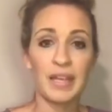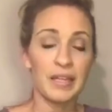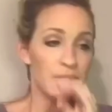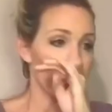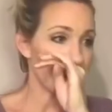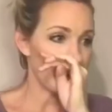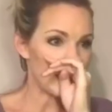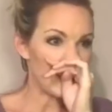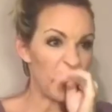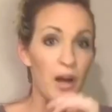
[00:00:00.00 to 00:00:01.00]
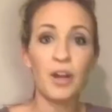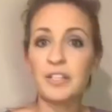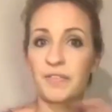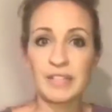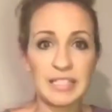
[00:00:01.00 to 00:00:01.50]
You're going to see all
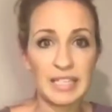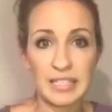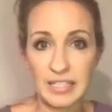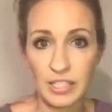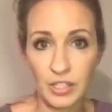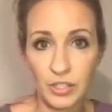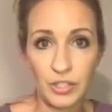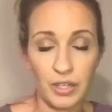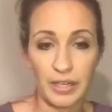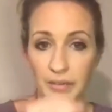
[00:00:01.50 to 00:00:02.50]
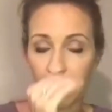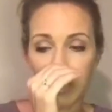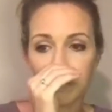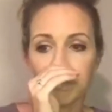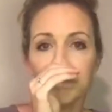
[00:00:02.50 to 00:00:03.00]
different seasons in your journey,
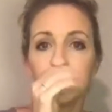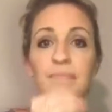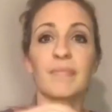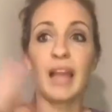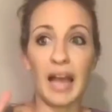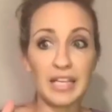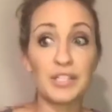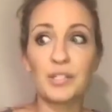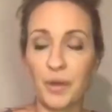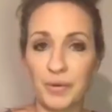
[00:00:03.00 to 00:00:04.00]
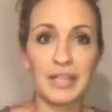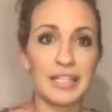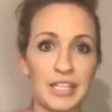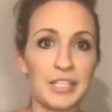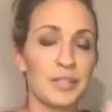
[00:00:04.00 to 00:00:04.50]
right? I so need a
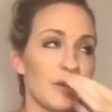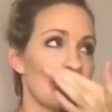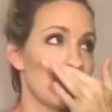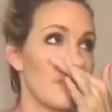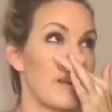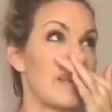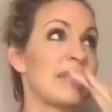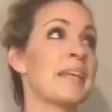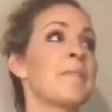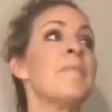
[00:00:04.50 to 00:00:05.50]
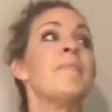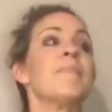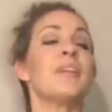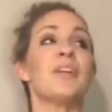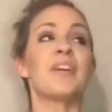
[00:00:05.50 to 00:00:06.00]
tissue. This is embarrassing.
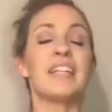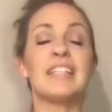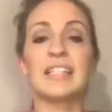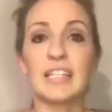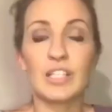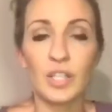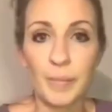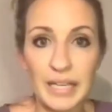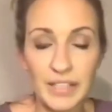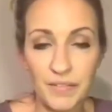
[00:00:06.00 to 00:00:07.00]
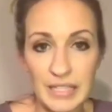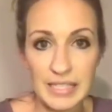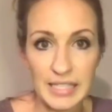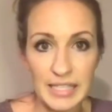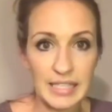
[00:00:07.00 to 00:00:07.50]
But you're going to see so many different
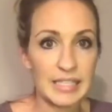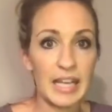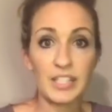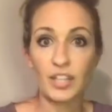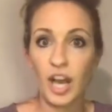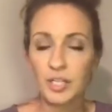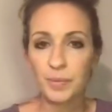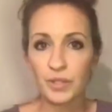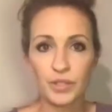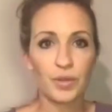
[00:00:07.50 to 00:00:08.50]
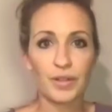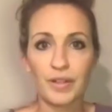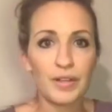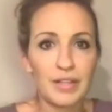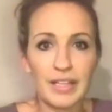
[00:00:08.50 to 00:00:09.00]
seasons. As an entrepreneur,
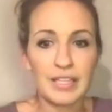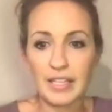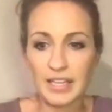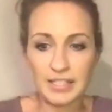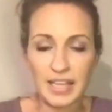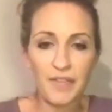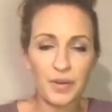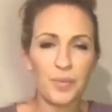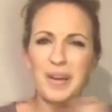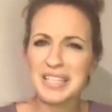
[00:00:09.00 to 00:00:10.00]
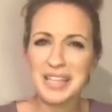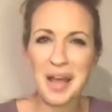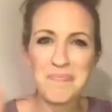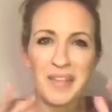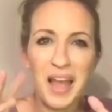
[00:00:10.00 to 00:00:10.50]
it's never, what is
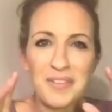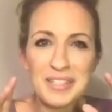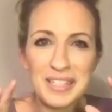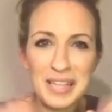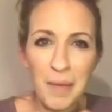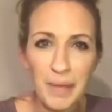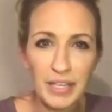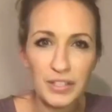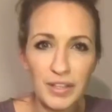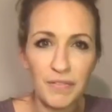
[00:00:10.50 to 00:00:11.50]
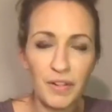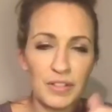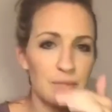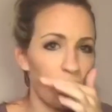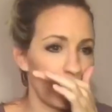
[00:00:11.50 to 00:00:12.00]
that? Have you seen that picture that
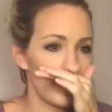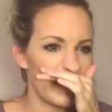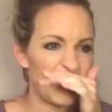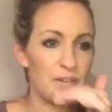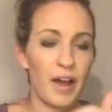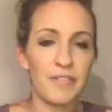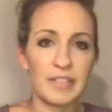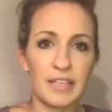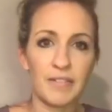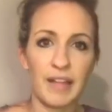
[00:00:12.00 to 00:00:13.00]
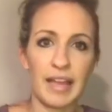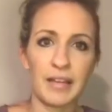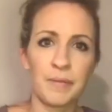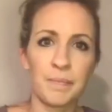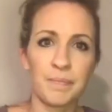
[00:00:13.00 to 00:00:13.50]
floats around every so often of
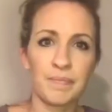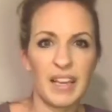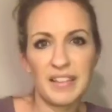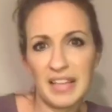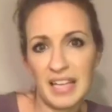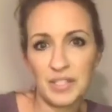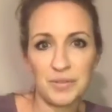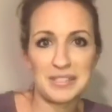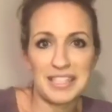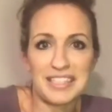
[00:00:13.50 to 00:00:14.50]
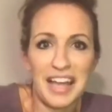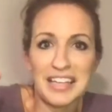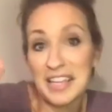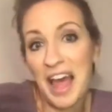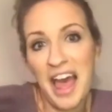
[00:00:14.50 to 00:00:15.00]
like, I think it has to do with
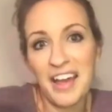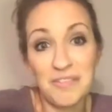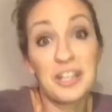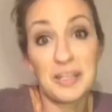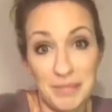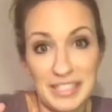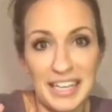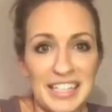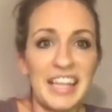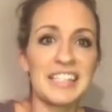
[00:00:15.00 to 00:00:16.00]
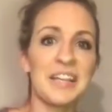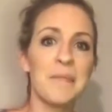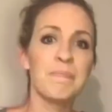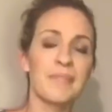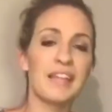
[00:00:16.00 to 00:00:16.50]
success. We're going to pretend it does.
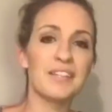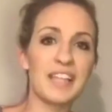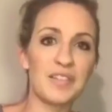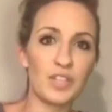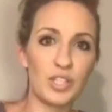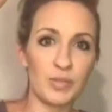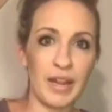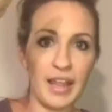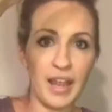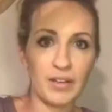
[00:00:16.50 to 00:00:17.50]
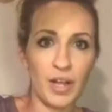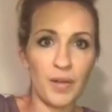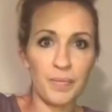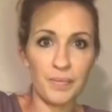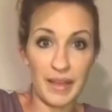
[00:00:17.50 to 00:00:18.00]
And there's like the straight
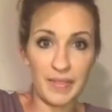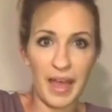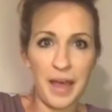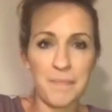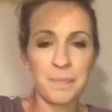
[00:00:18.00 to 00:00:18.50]
arrow like that.